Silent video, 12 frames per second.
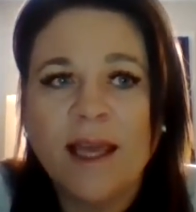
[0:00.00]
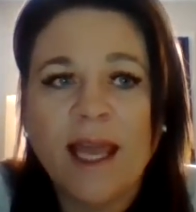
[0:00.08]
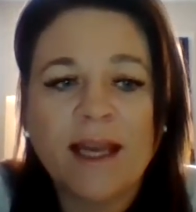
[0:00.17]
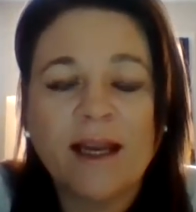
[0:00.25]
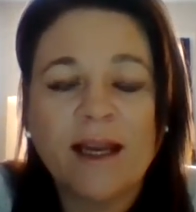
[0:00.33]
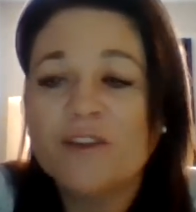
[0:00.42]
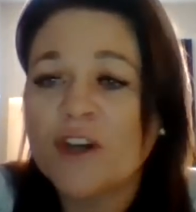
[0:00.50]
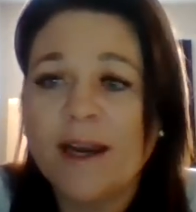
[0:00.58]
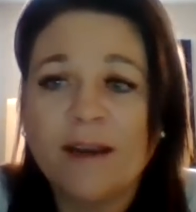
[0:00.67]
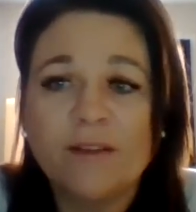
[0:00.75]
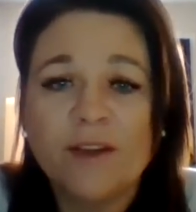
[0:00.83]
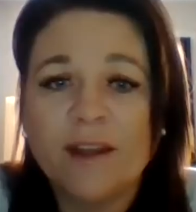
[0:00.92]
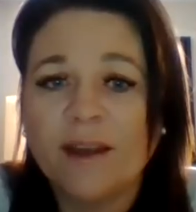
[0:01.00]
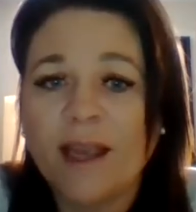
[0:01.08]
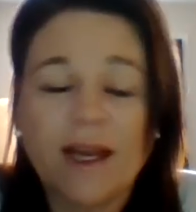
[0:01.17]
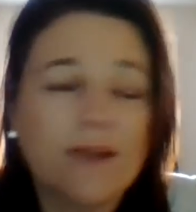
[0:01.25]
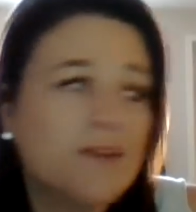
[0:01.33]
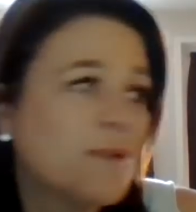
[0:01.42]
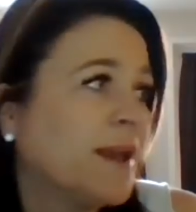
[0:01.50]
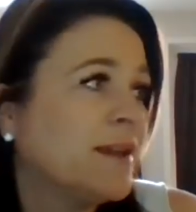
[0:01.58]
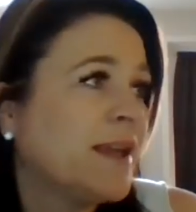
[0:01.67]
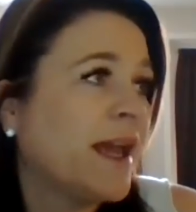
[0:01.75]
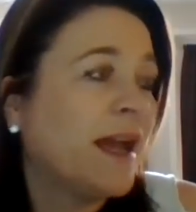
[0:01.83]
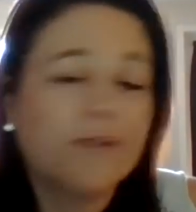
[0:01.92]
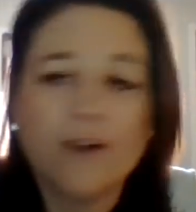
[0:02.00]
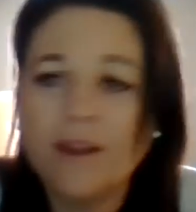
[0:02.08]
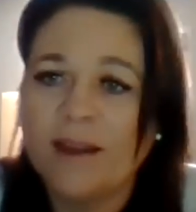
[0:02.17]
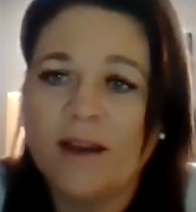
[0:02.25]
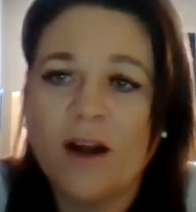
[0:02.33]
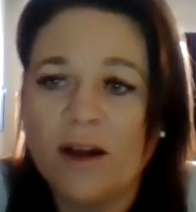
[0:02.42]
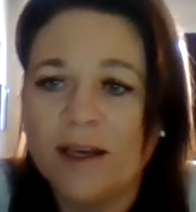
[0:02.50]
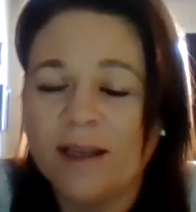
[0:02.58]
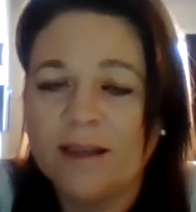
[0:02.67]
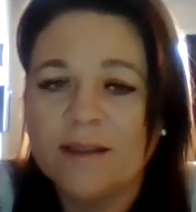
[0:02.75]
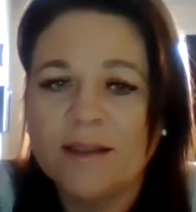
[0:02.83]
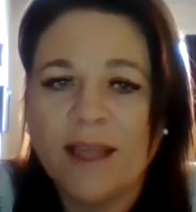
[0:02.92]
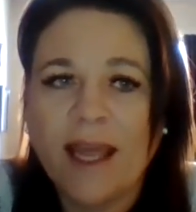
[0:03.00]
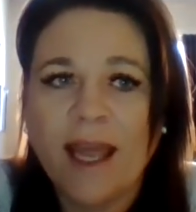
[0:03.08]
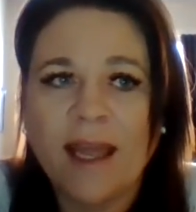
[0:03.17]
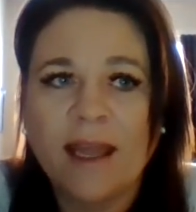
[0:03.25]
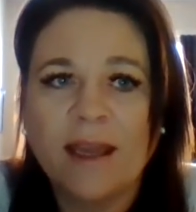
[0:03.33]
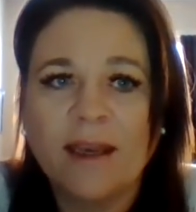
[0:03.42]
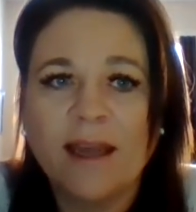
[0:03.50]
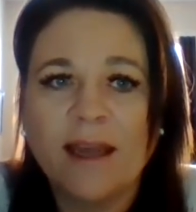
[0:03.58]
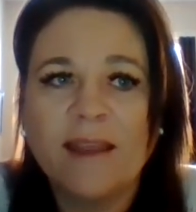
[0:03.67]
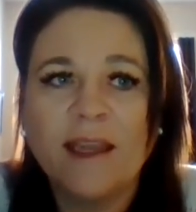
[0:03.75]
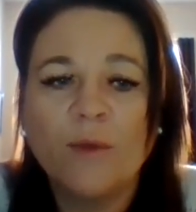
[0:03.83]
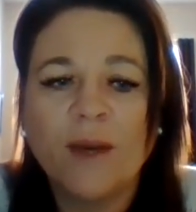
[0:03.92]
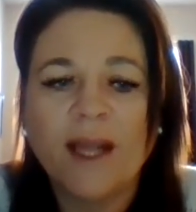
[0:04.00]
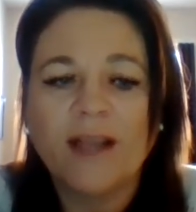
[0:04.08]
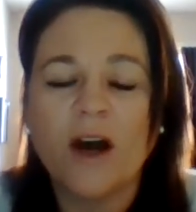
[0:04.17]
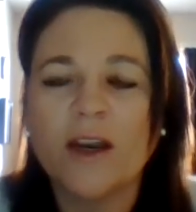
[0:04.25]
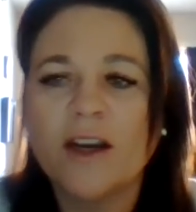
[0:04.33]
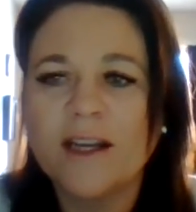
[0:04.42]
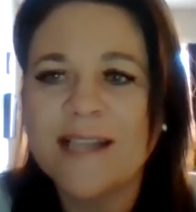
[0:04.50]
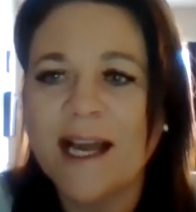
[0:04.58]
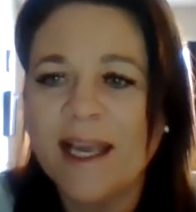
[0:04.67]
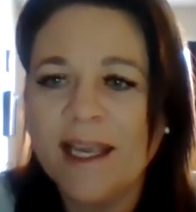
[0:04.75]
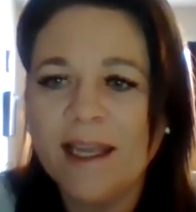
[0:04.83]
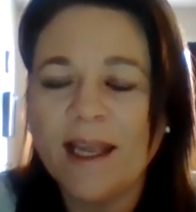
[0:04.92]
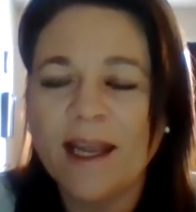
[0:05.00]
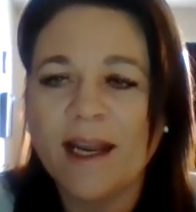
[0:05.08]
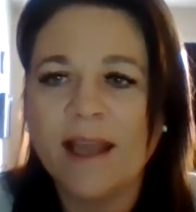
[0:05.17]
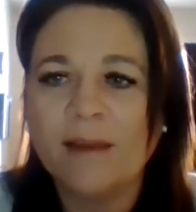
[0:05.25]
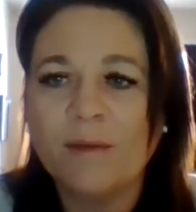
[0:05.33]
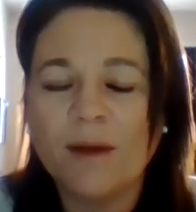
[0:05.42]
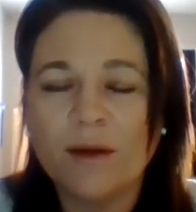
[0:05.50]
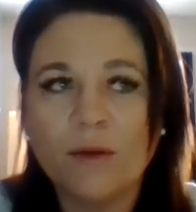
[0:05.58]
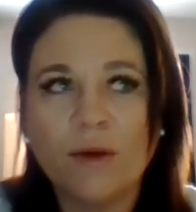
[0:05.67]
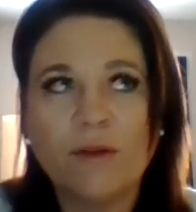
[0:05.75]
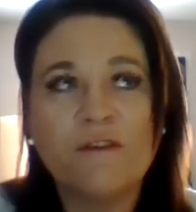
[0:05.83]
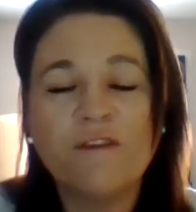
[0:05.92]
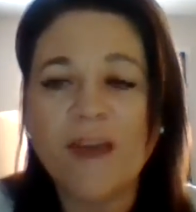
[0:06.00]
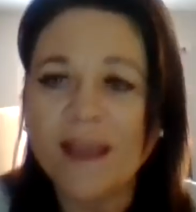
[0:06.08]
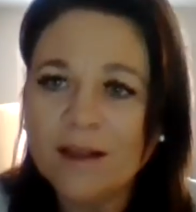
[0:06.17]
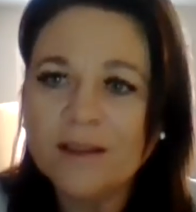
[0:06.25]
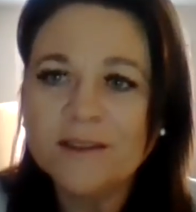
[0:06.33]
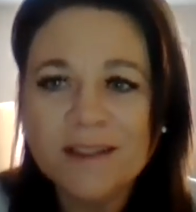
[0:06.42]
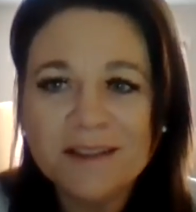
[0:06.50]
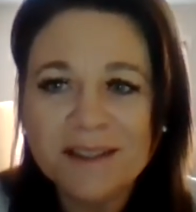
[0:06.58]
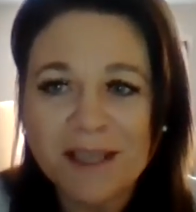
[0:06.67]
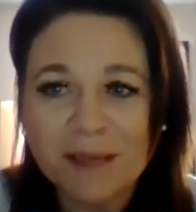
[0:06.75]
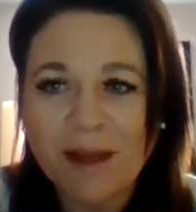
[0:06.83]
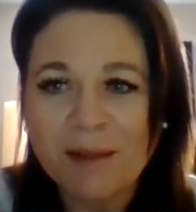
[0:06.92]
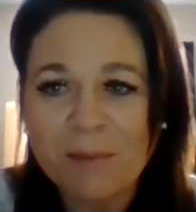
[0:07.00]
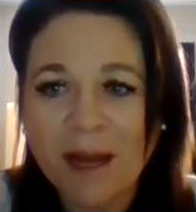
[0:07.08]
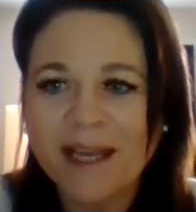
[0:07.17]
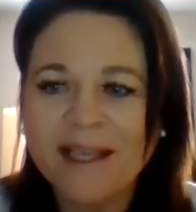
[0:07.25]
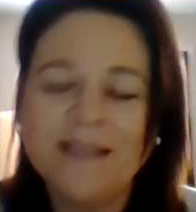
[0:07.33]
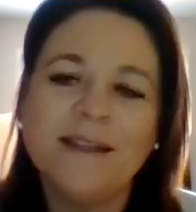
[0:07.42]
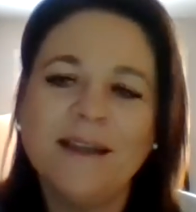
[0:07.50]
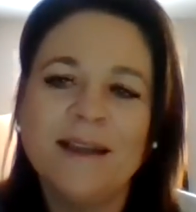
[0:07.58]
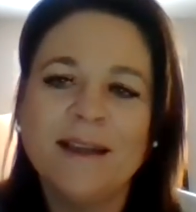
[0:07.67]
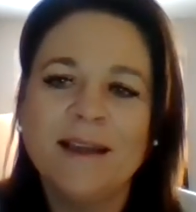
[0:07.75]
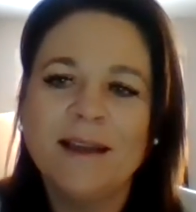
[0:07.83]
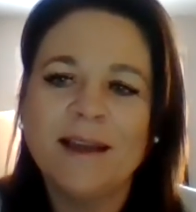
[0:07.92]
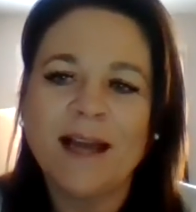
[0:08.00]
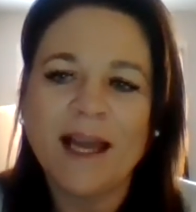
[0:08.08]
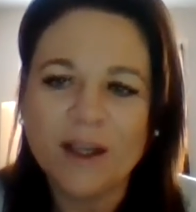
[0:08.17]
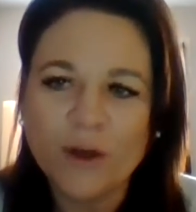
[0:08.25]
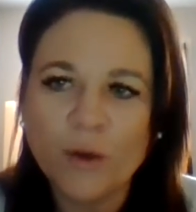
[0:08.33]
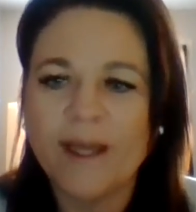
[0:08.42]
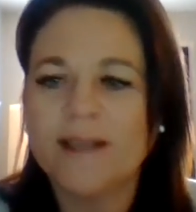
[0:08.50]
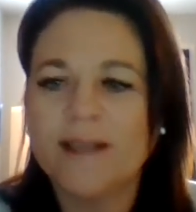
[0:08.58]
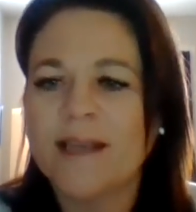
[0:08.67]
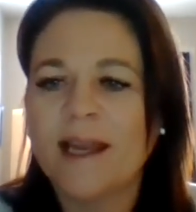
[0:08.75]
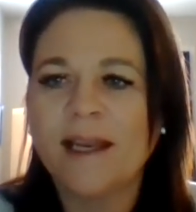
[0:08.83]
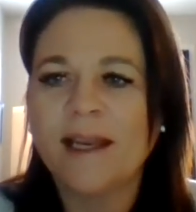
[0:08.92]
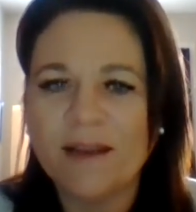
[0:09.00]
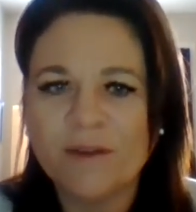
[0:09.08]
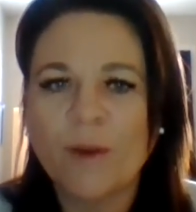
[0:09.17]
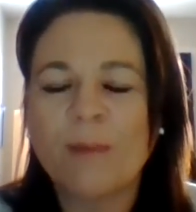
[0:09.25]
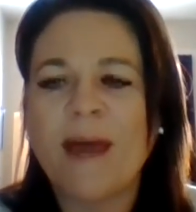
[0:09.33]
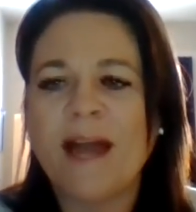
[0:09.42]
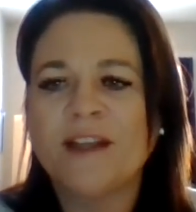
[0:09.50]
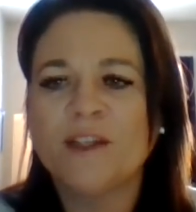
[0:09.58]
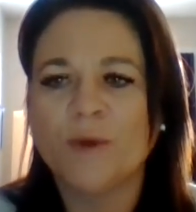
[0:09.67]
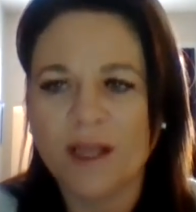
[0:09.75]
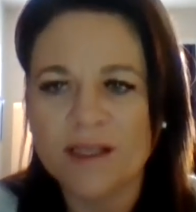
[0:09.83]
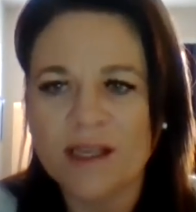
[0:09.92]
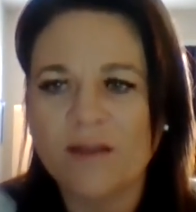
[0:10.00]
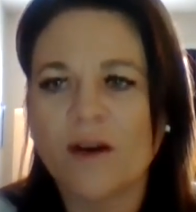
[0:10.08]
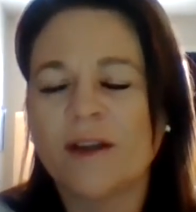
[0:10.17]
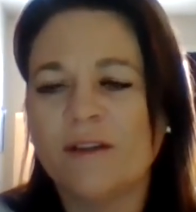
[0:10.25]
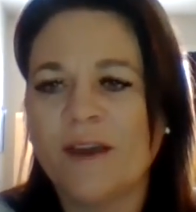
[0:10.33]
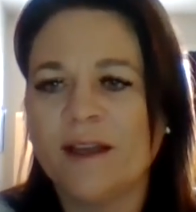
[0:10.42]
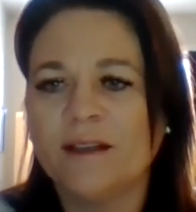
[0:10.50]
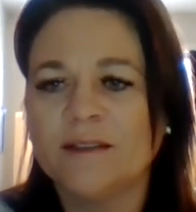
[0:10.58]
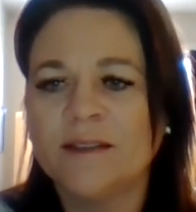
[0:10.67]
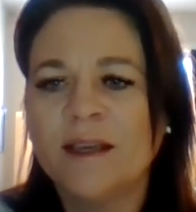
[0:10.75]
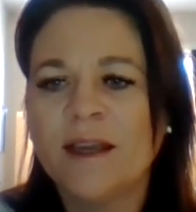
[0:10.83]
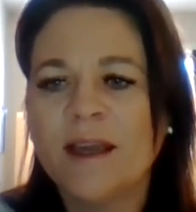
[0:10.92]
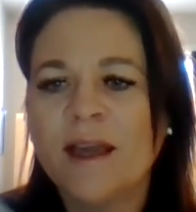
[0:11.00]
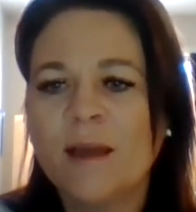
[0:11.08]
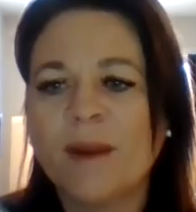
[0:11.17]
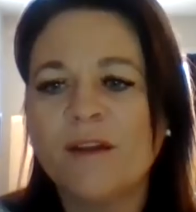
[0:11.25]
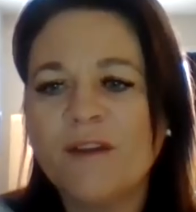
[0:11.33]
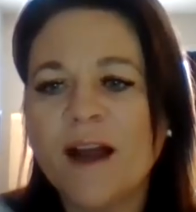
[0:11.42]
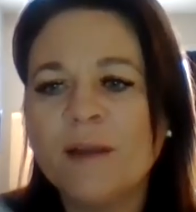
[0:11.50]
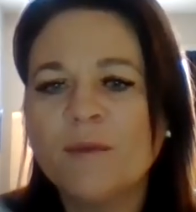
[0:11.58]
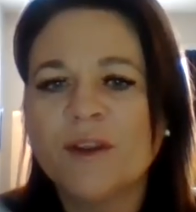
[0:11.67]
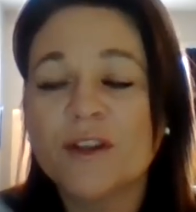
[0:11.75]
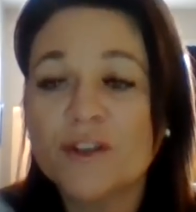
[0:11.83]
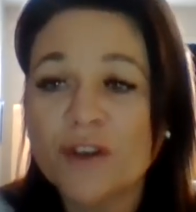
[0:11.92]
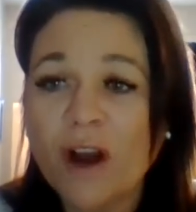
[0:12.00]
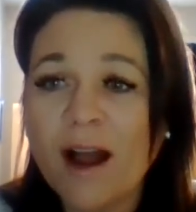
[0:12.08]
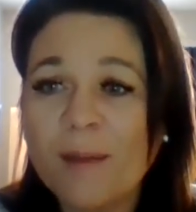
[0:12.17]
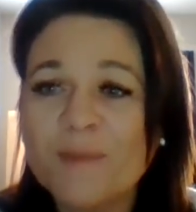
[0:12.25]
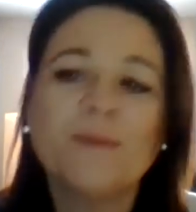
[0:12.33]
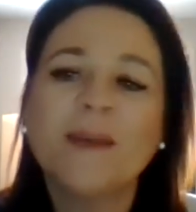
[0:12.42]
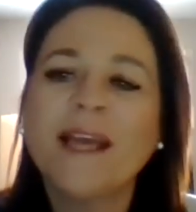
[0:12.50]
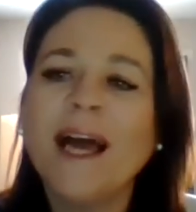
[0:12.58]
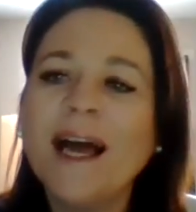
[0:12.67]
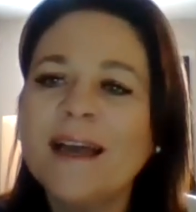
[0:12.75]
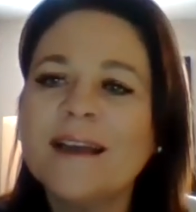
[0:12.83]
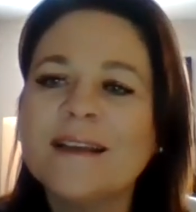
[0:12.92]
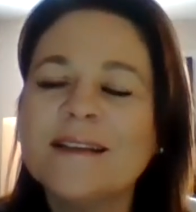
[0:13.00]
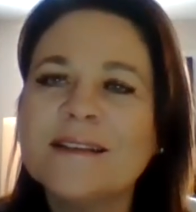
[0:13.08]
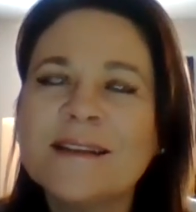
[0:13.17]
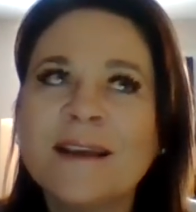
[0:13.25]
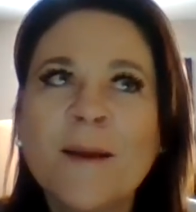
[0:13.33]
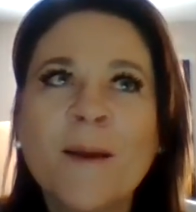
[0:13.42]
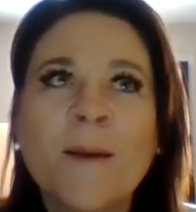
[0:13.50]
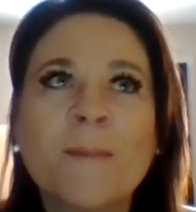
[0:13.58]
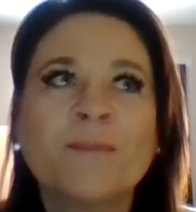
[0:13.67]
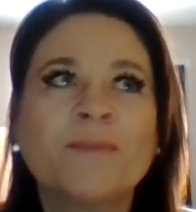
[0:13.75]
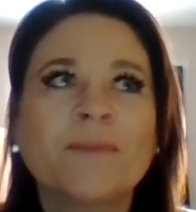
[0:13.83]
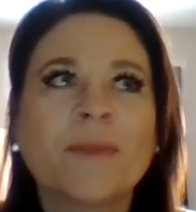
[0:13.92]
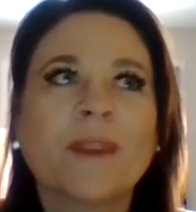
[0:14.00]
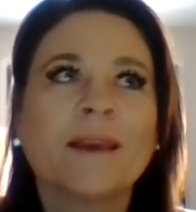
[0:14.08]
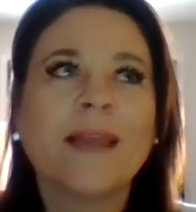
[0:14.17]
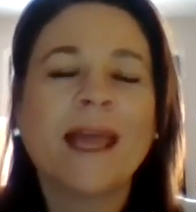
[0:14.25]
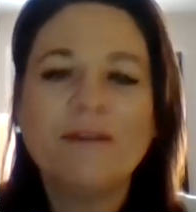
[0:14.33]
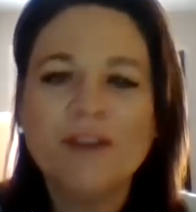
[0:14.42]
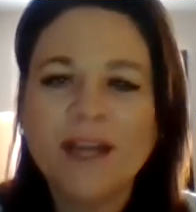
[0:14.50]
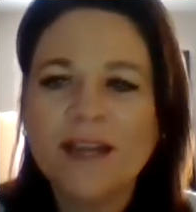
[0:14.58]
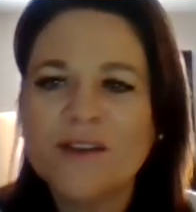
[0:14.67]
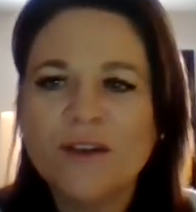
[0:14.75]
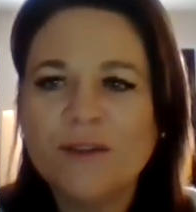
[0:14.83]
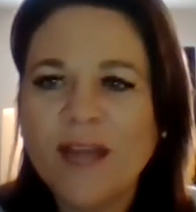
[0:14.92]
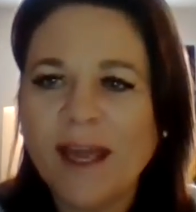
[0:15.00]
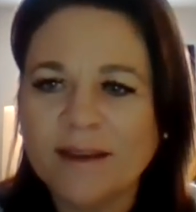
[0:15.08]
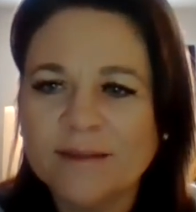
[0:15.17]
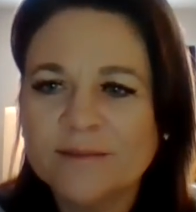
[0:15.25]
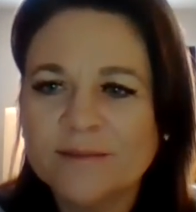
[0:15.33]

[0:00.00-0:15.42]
And I've tried everything, and I've spent everything on it. And I think when I got on a diet and I failed in my mind, I quit, and I never went back to it because I already failed. But I find with the drops, because every day is a new day,